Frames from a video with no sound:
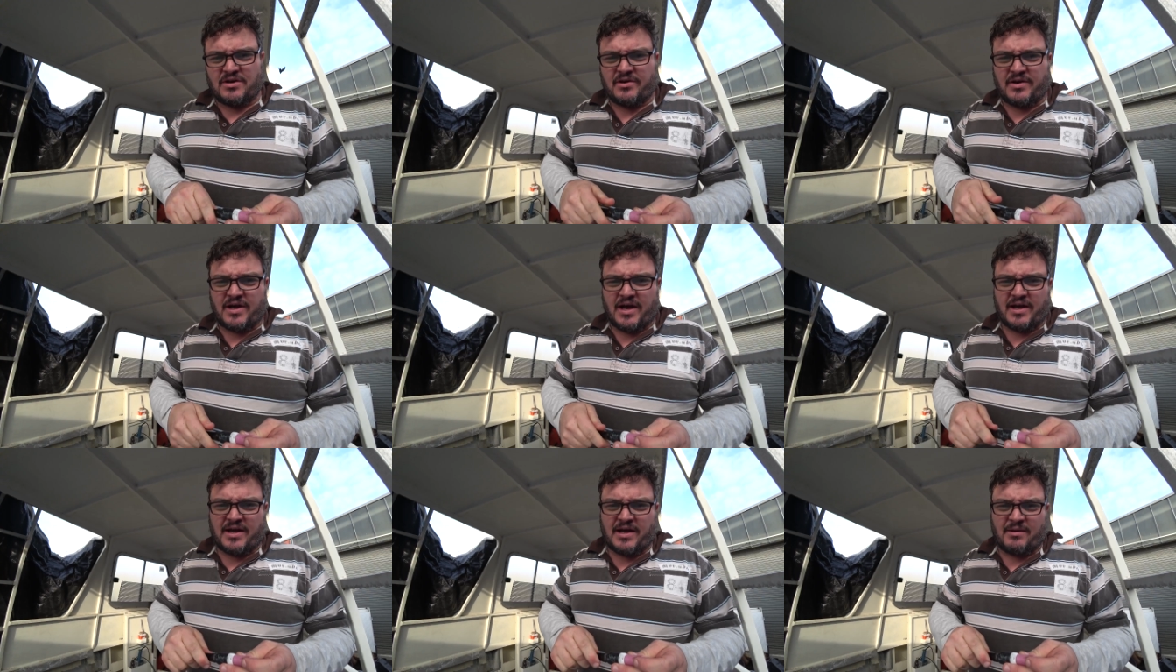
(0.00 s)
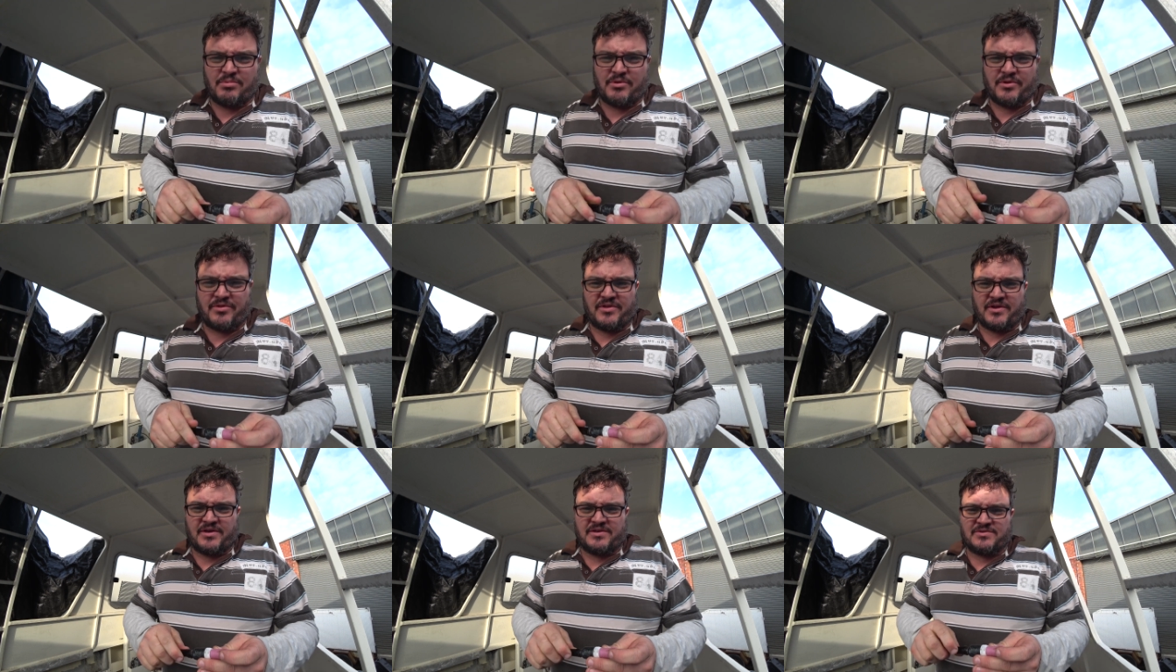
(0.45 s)
So a
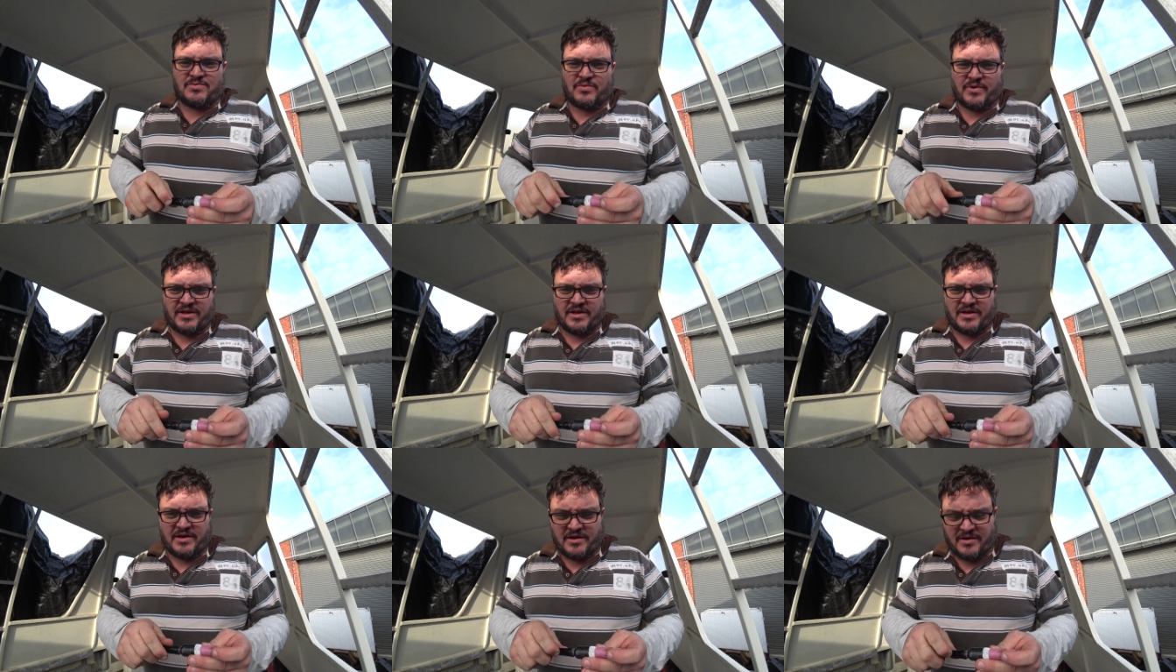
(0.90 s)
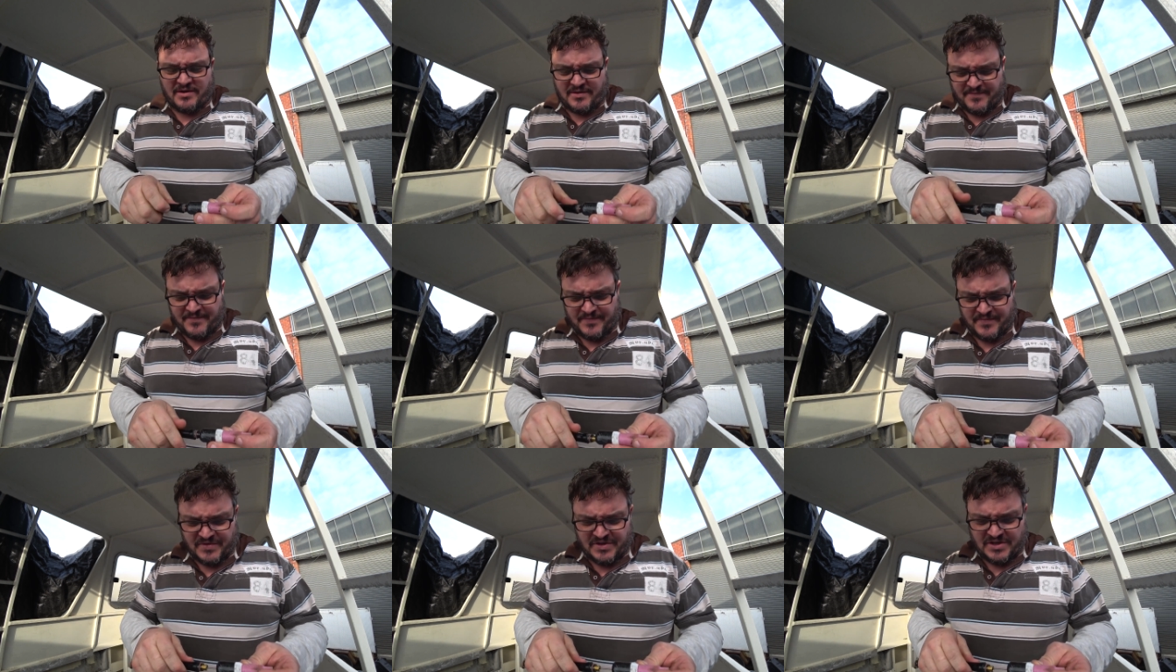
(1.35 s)
couple of things when you're
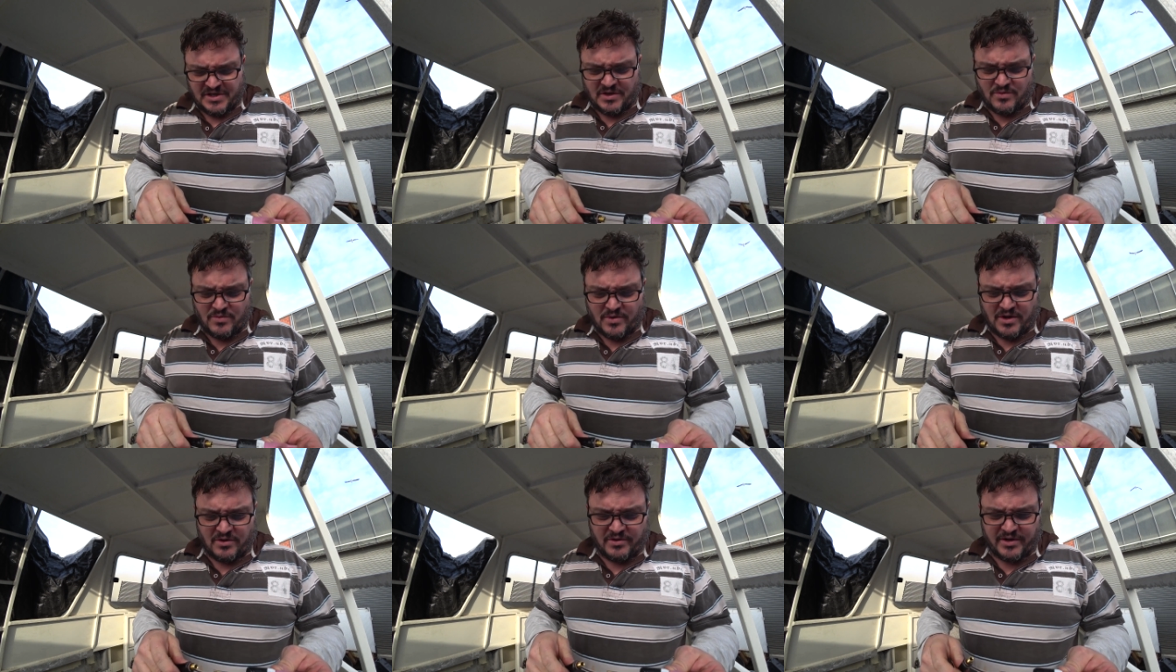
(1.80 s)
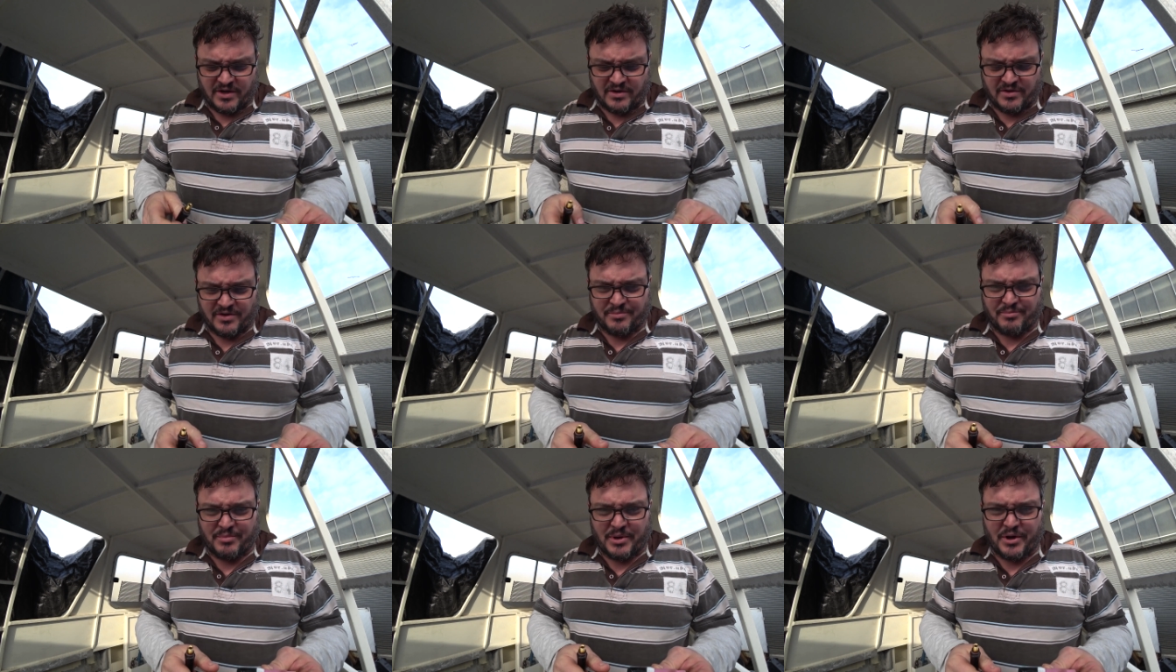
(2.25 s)
TIG welding
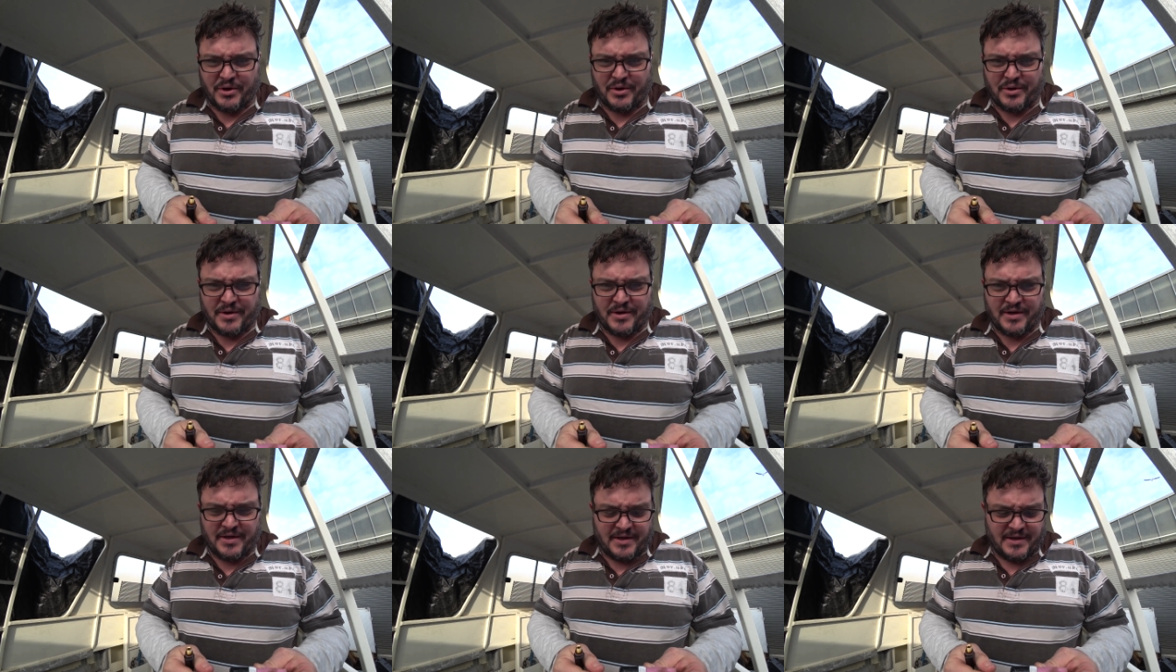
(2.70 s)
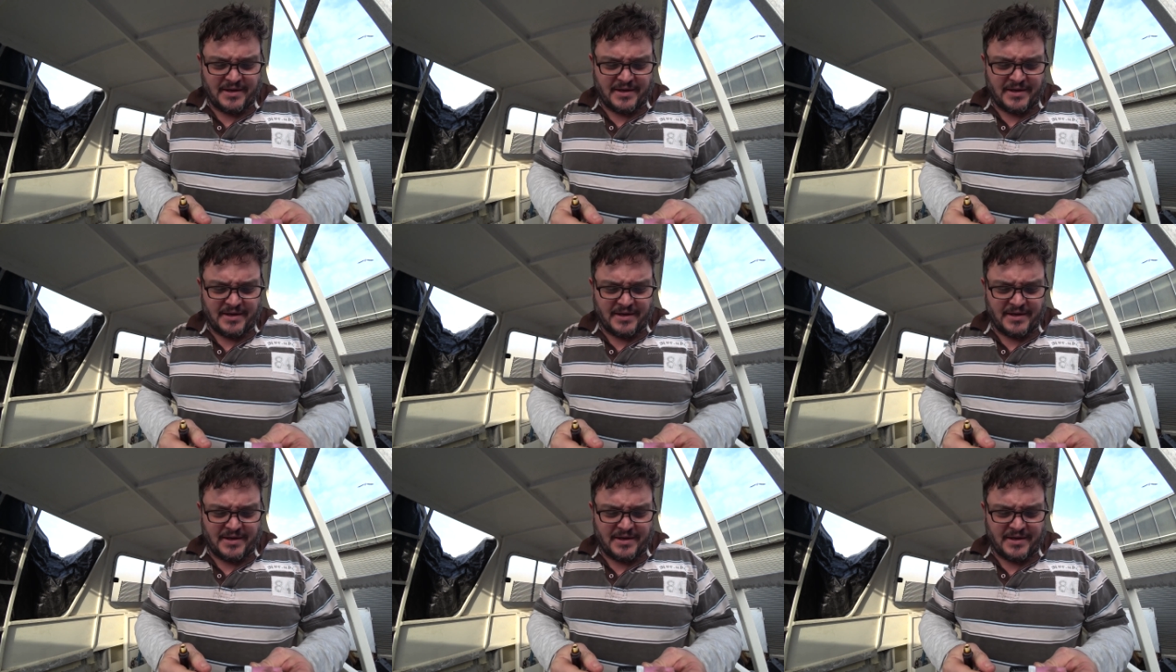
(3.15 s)
on a boat,